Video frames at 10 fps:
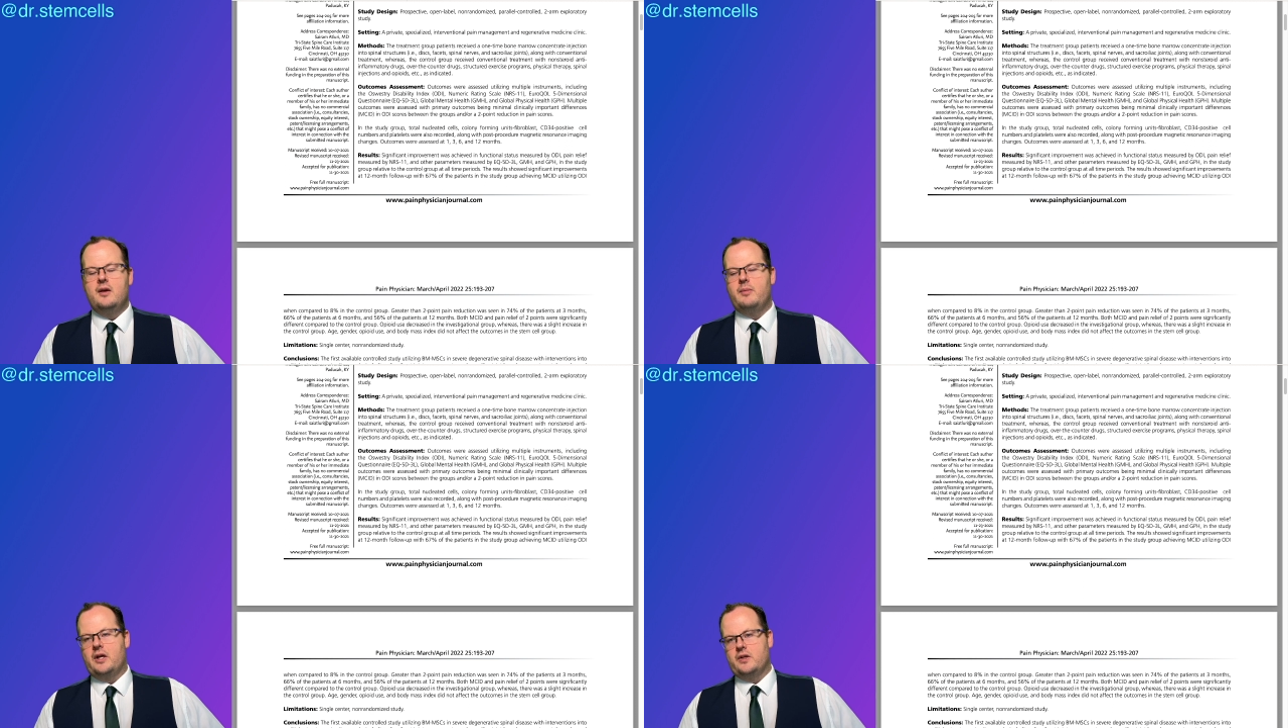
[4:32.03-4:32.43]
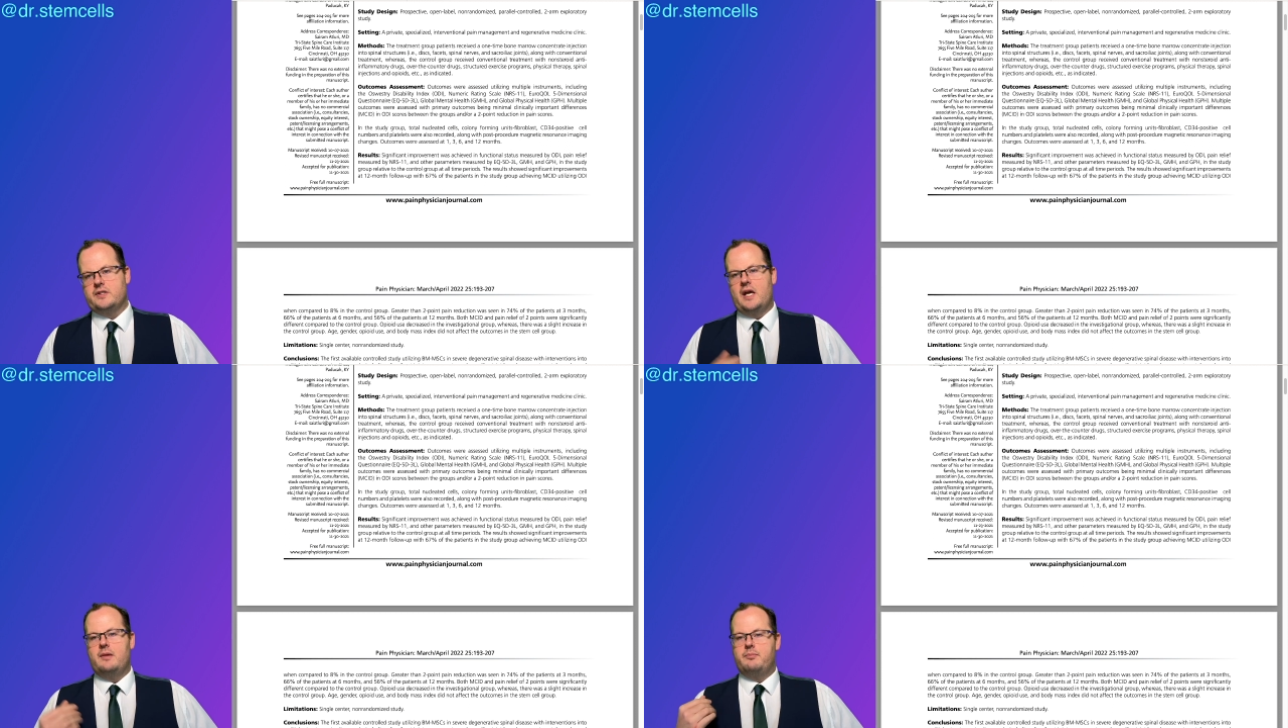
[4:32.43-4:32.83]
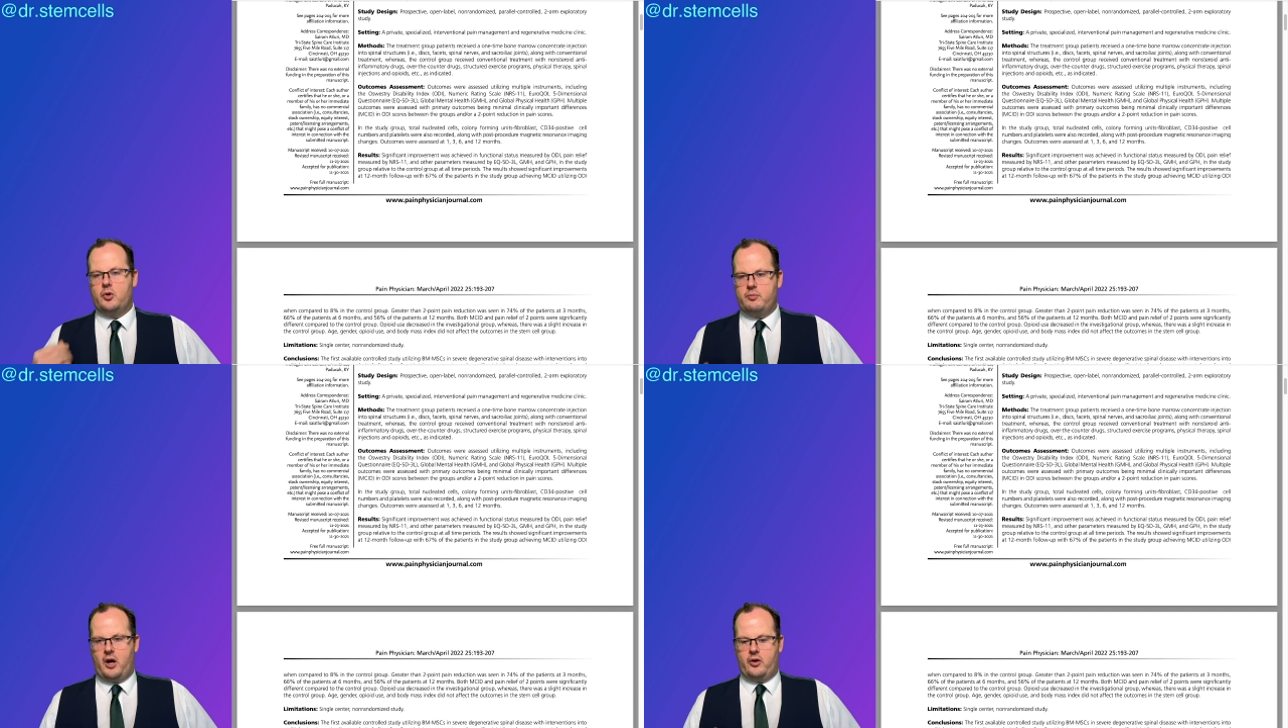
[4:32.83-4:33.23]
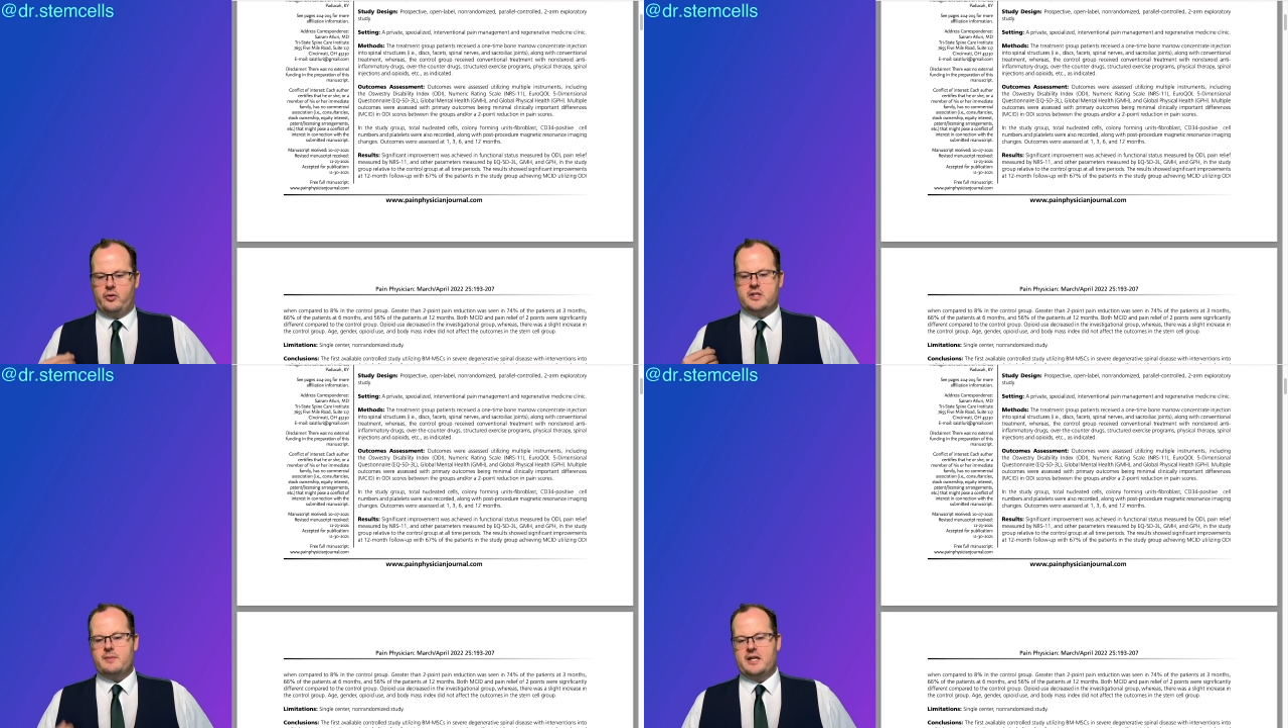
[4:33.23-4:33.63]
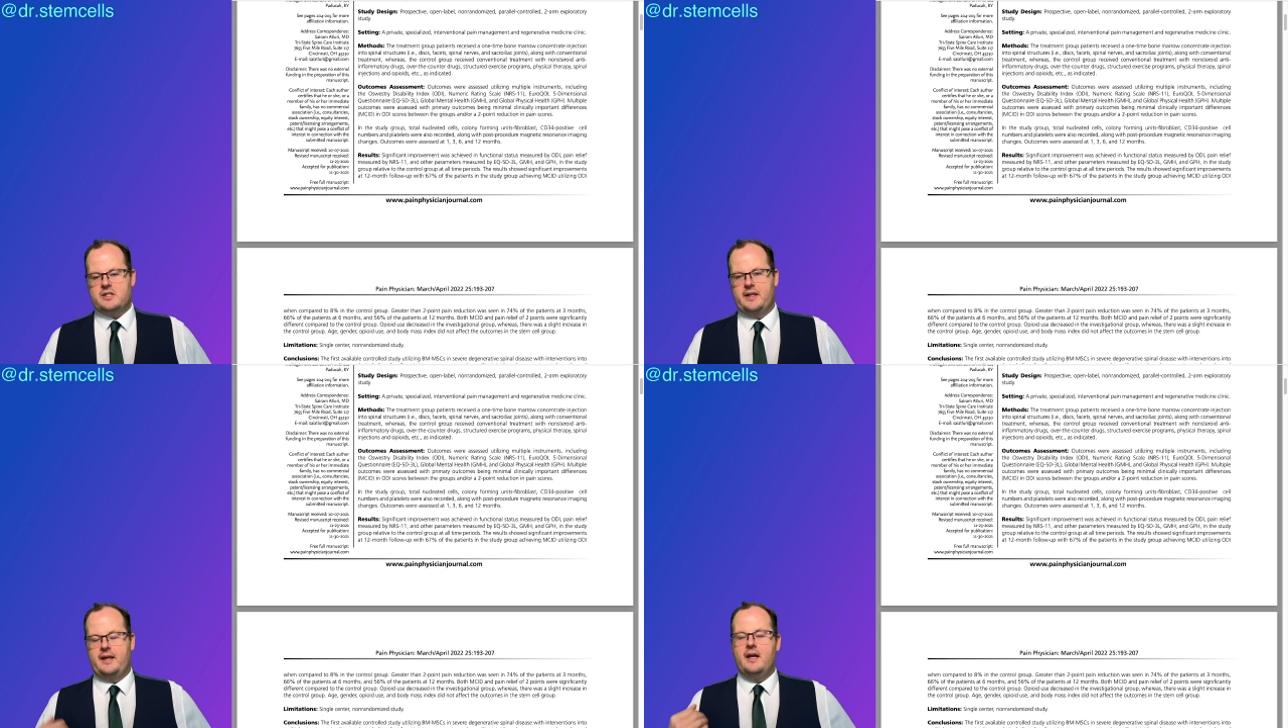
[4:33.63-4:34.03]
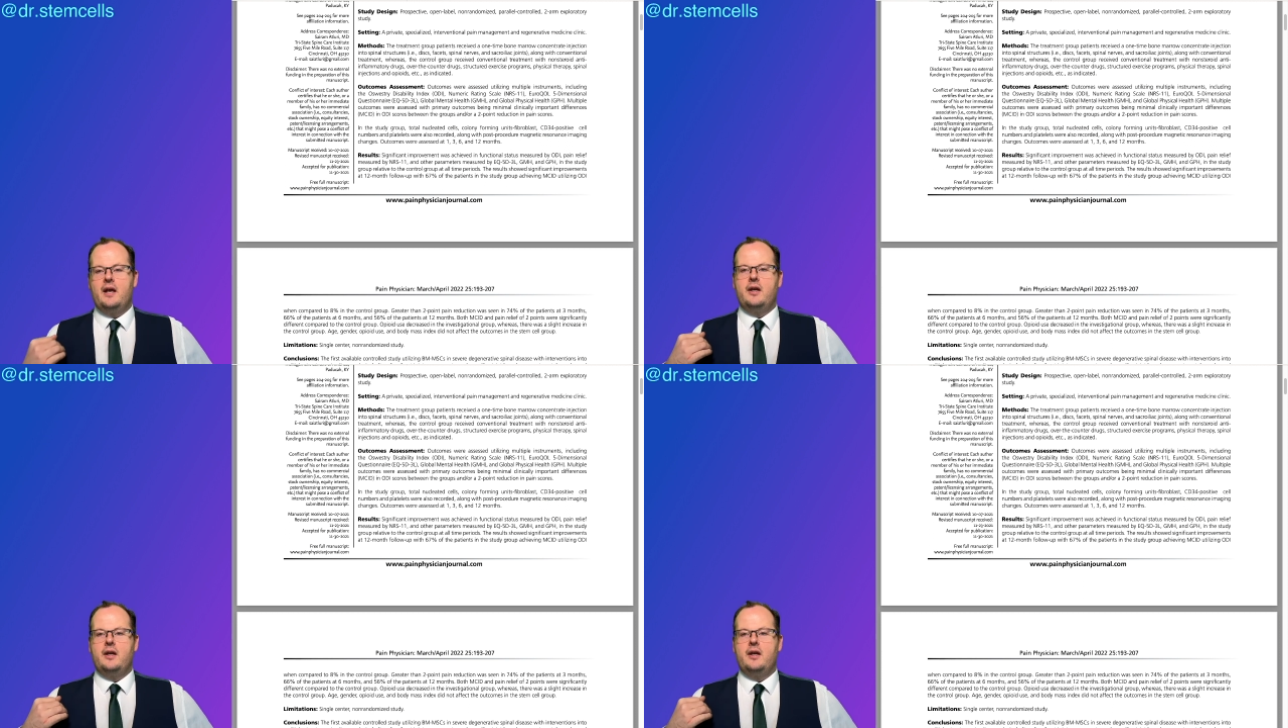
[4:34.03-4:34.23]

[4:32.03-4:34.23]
because in bone marrow especially,